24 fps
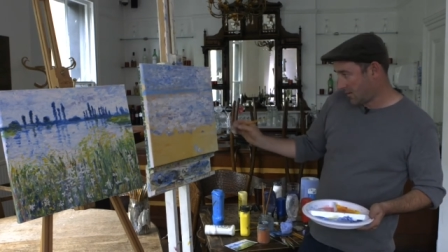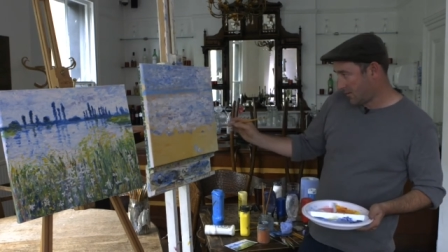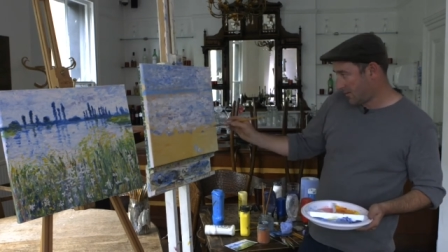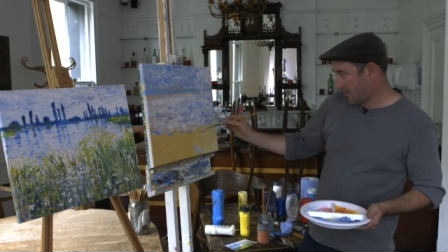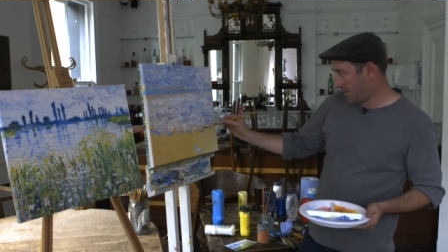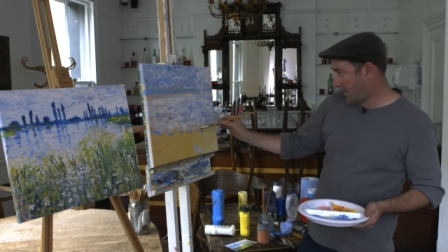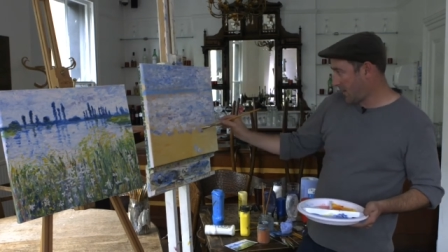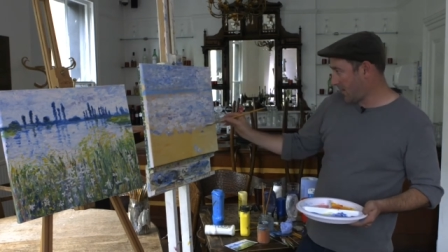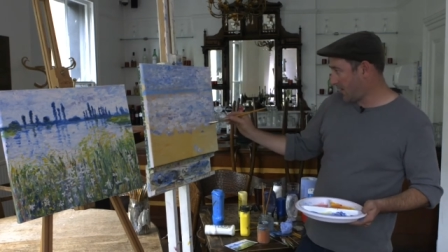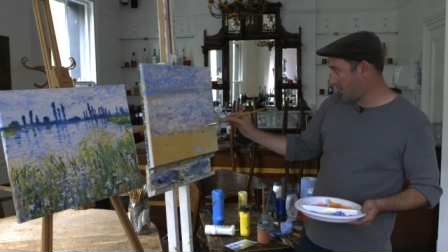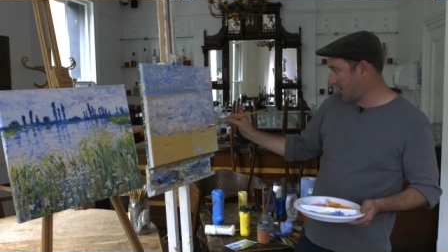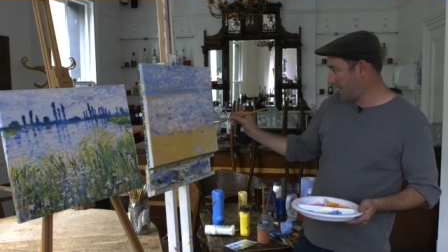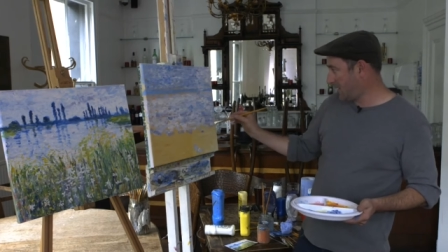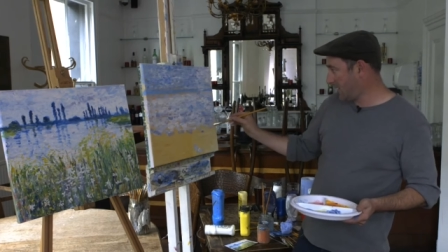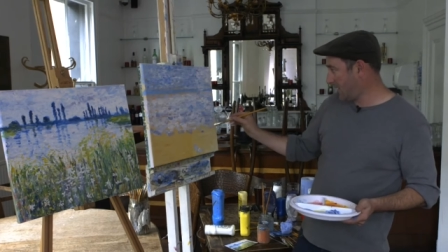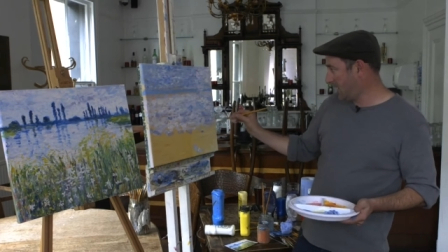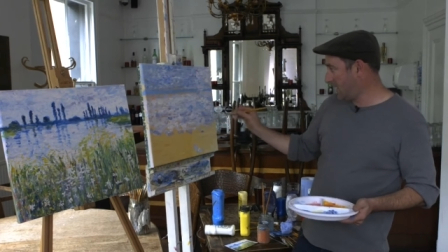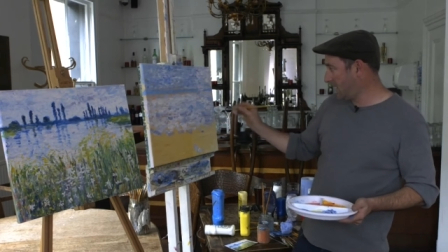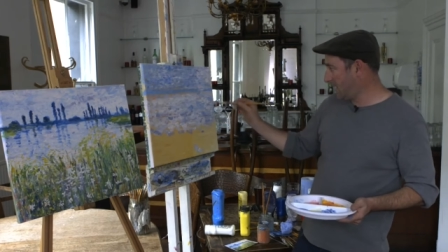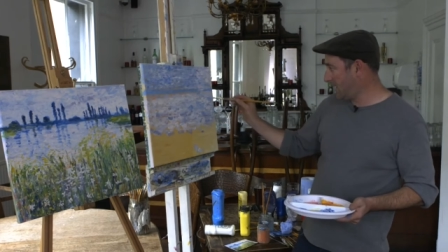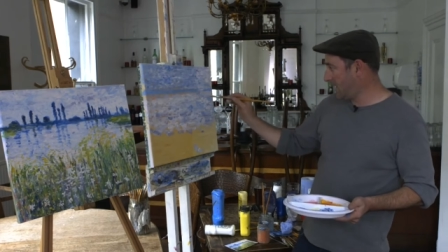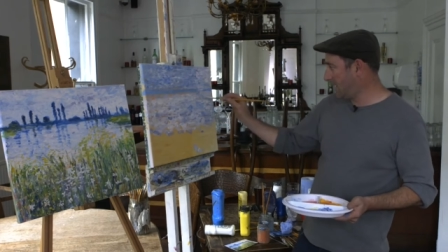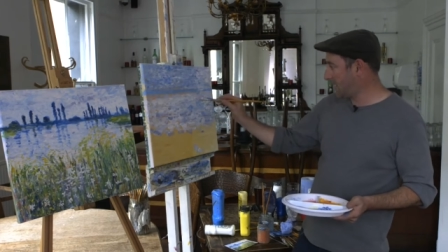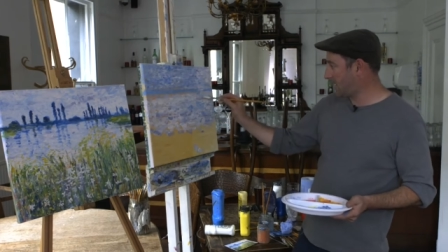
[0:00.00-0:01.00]
right, we're
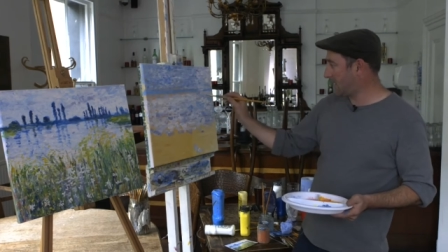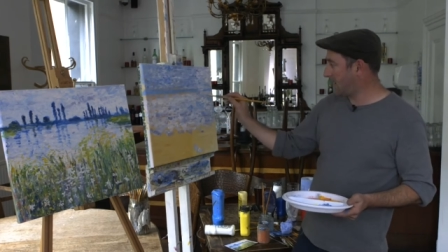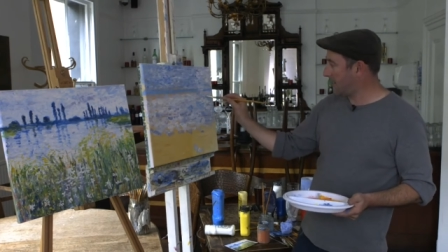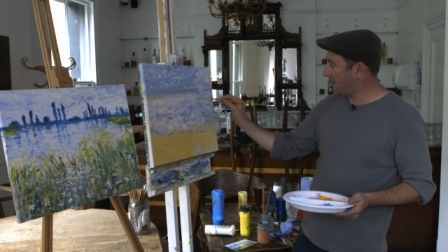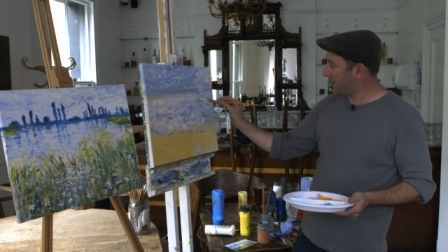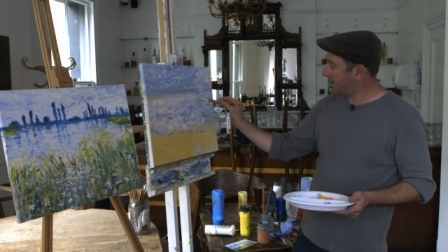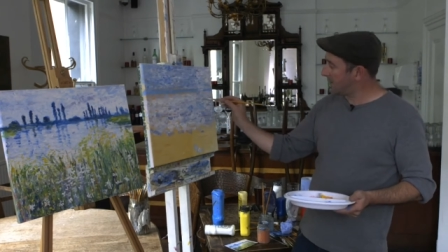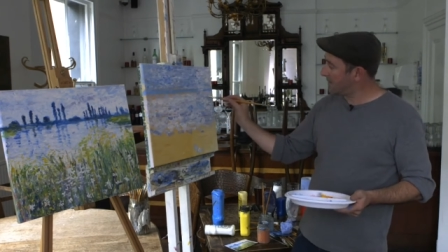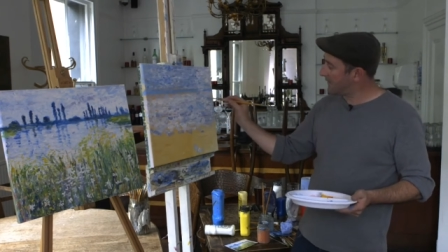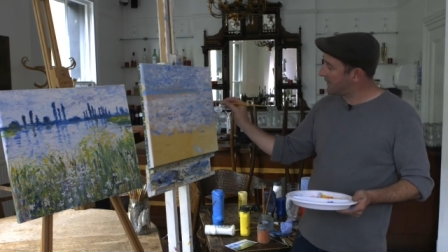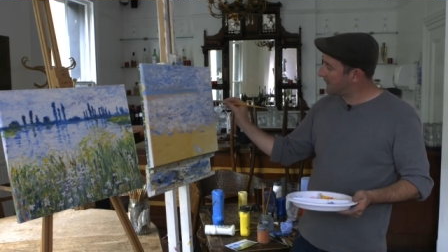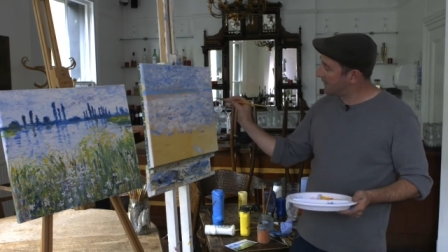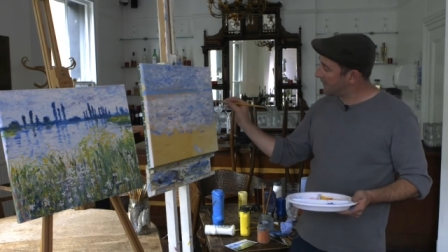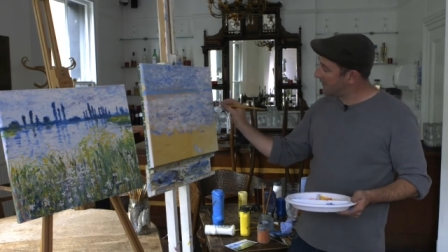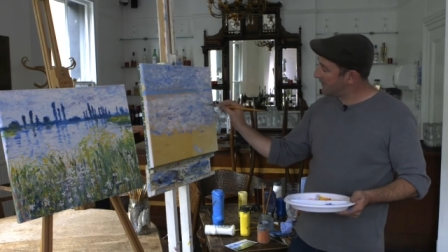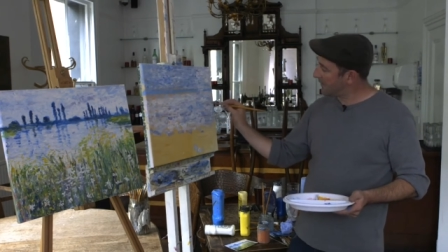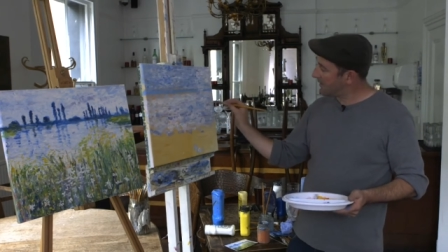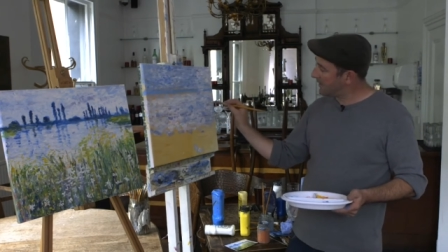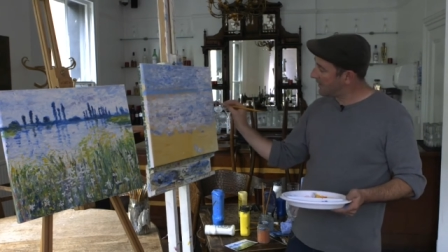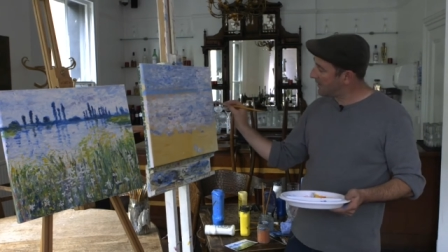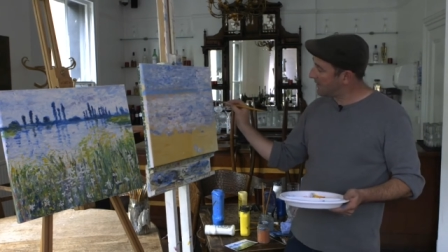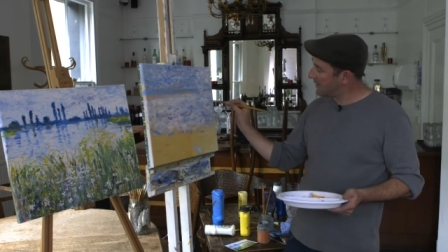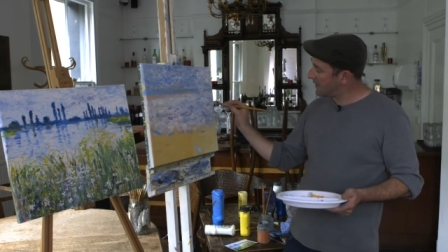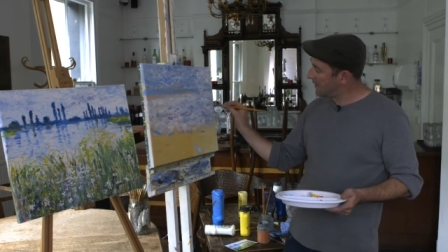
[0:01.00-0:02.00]
nearly kind of,
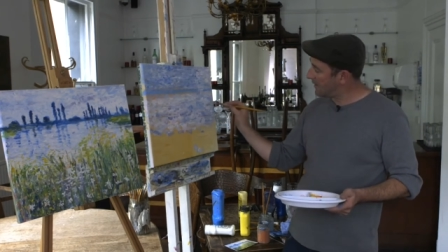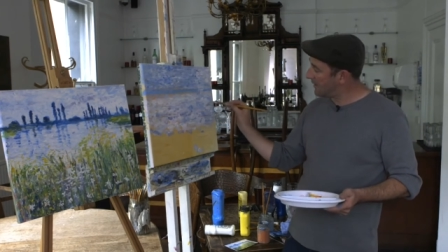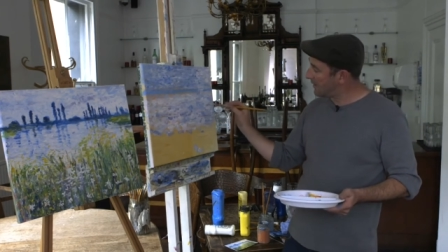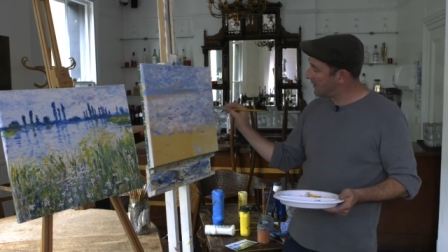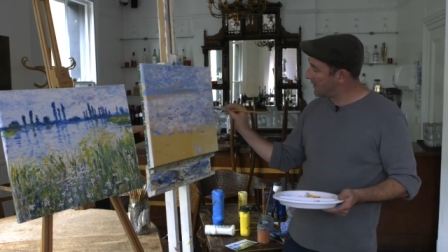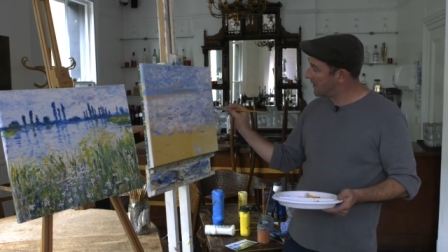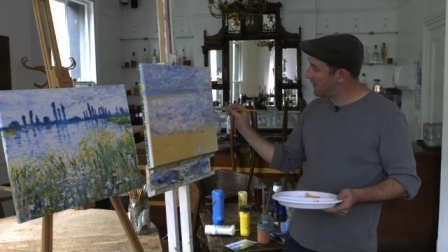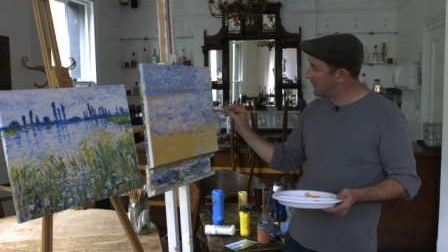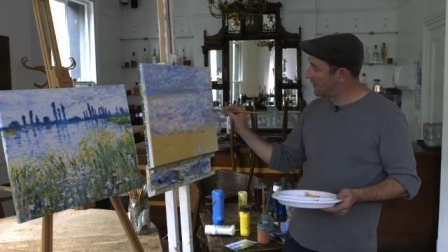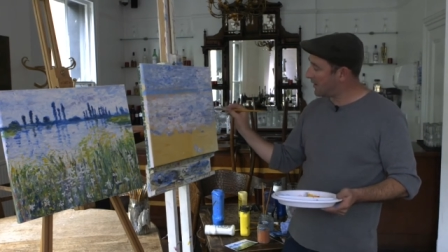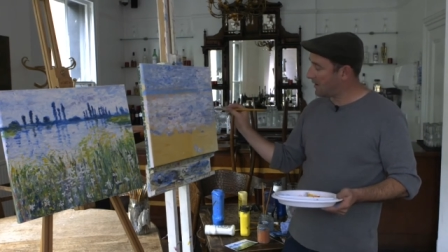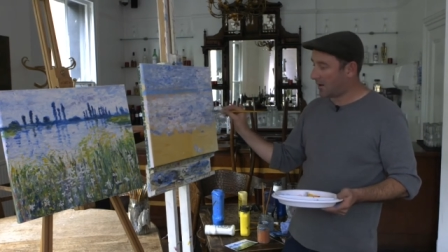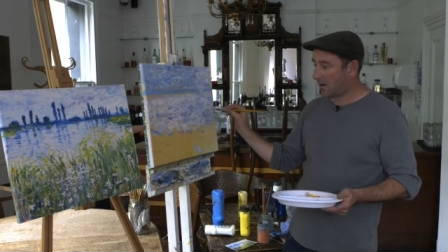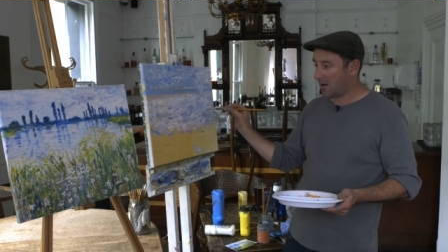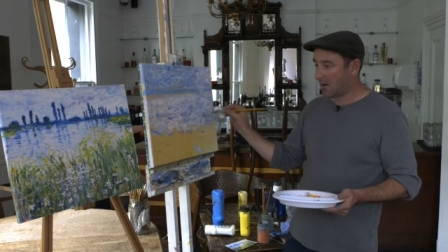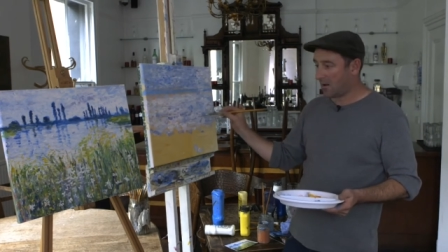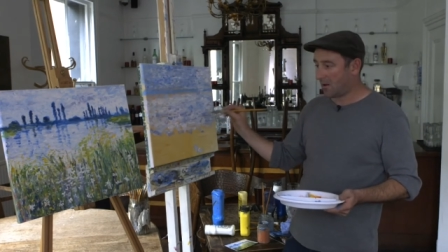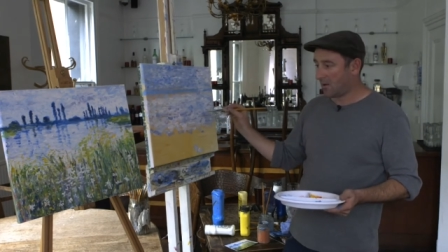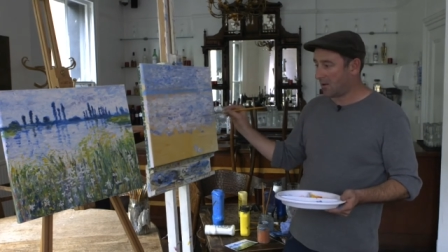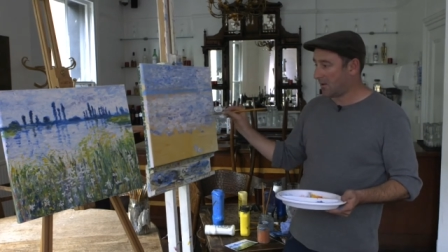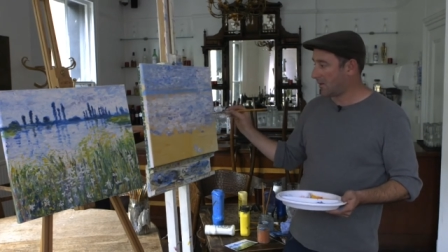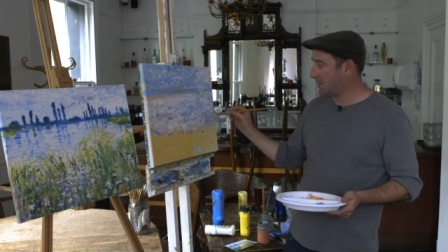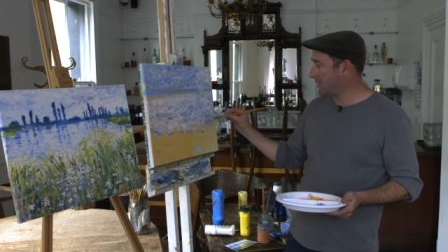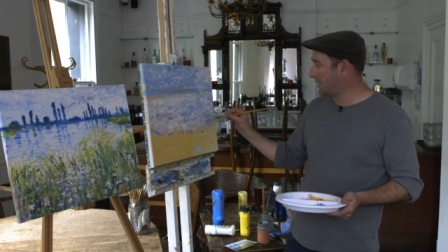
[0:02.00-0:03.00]

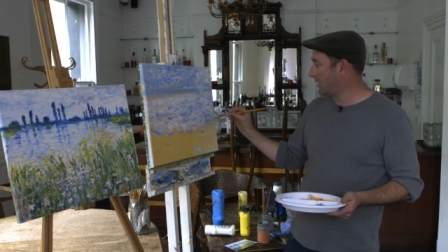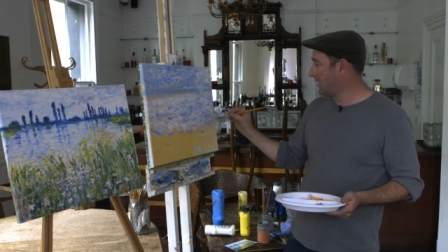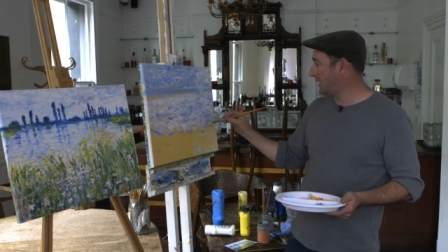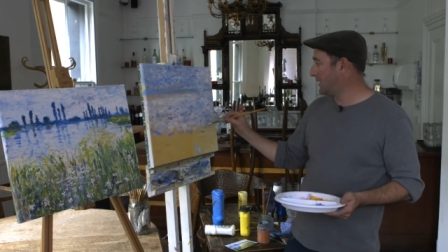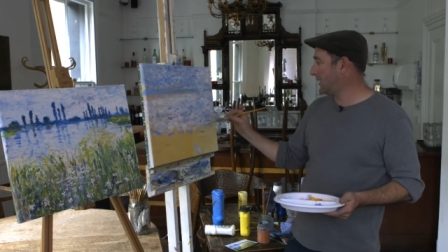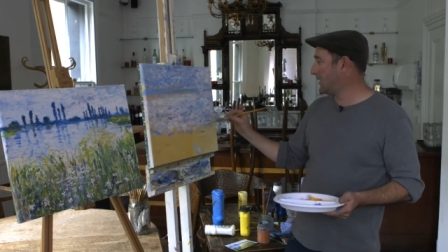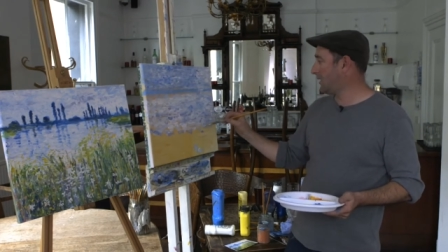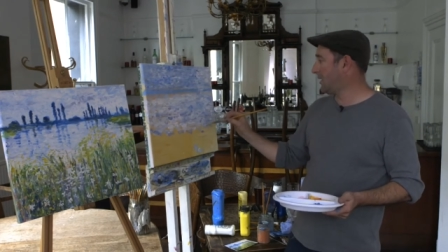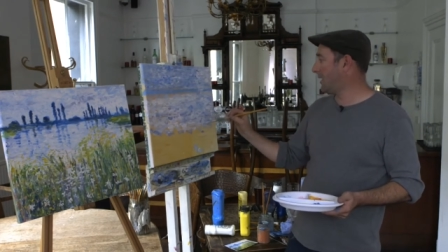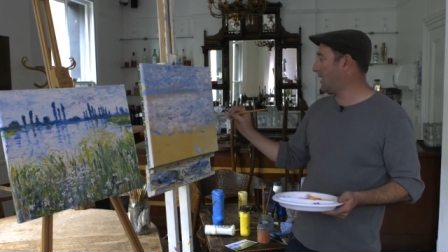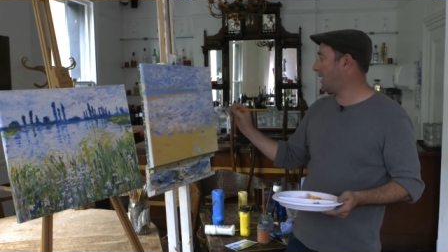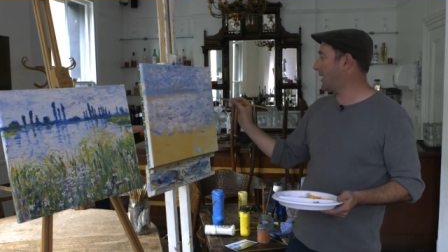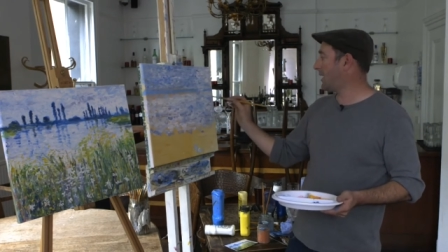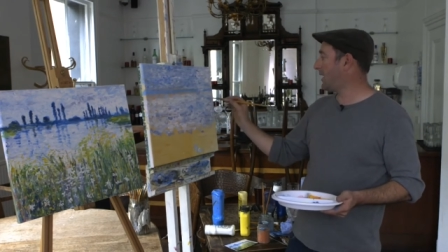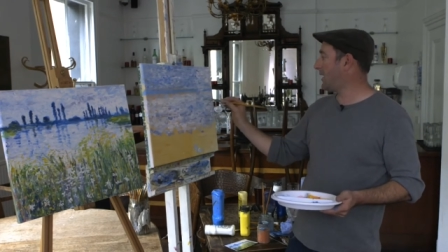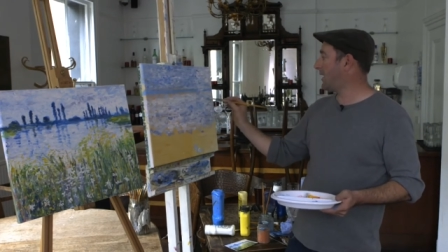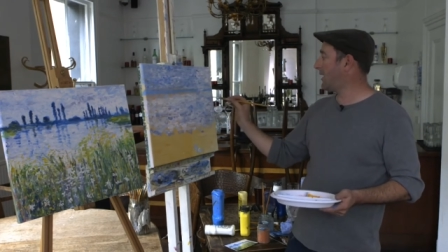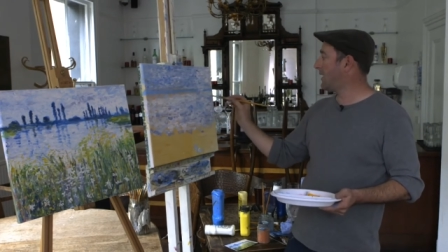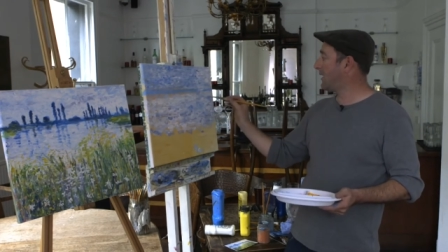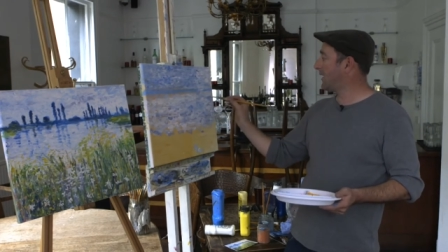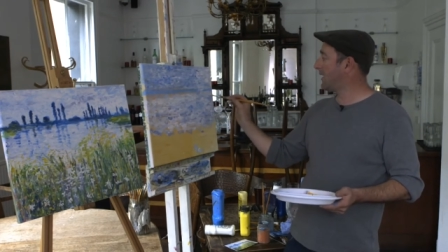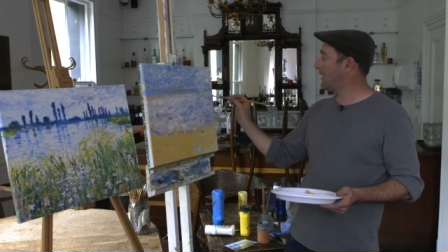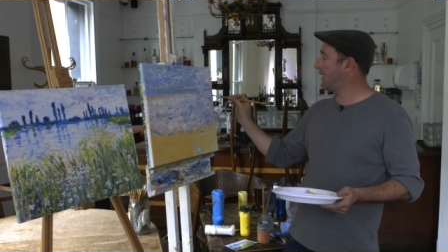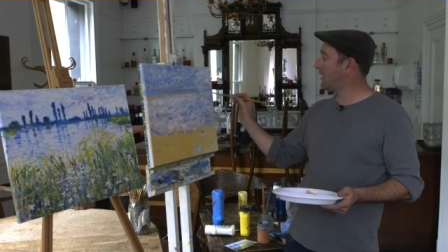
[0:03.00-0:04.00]
we're nearly there.